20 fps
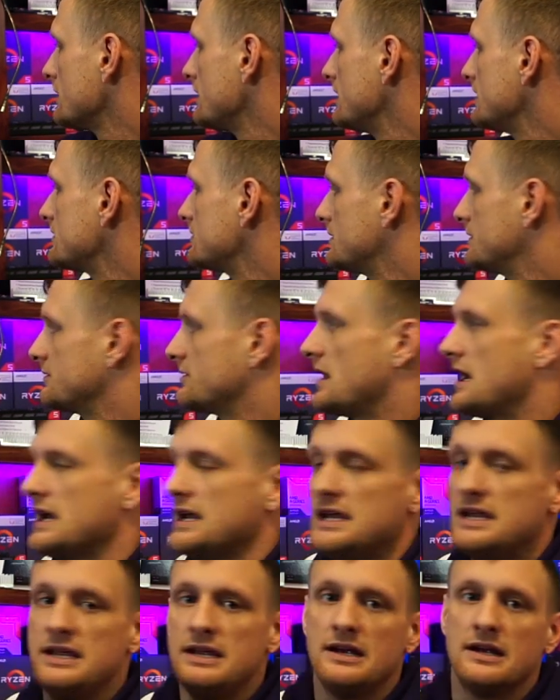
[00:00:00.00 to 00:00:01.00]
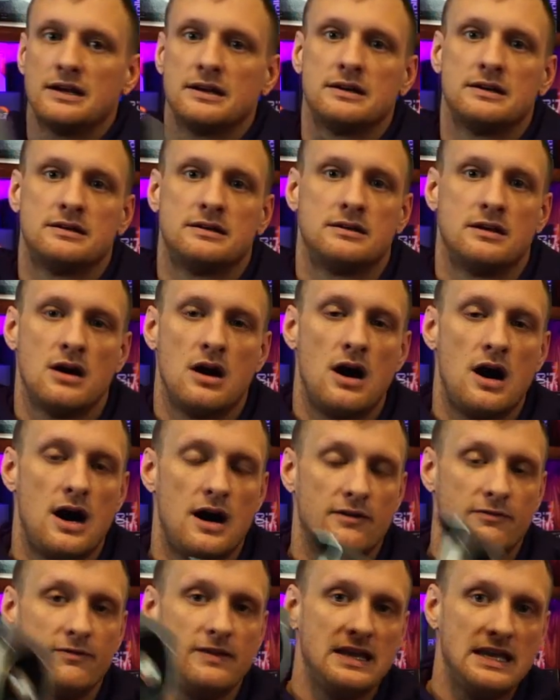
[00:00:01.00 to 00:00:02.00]
this one right here,
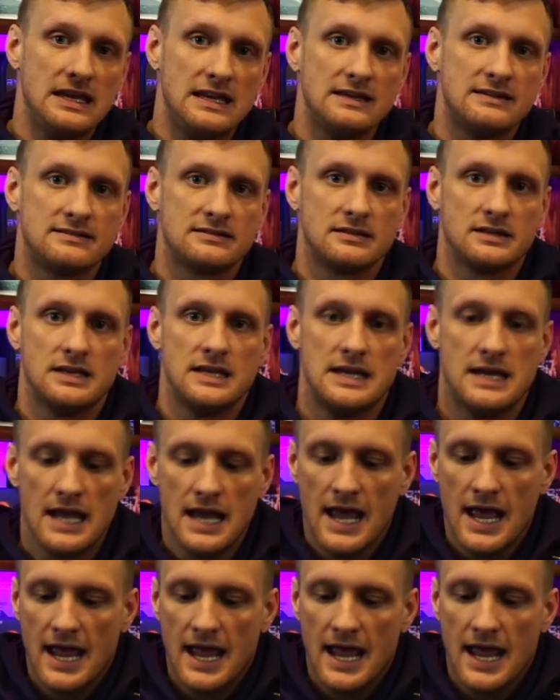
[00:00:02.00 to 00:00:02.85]
off easily.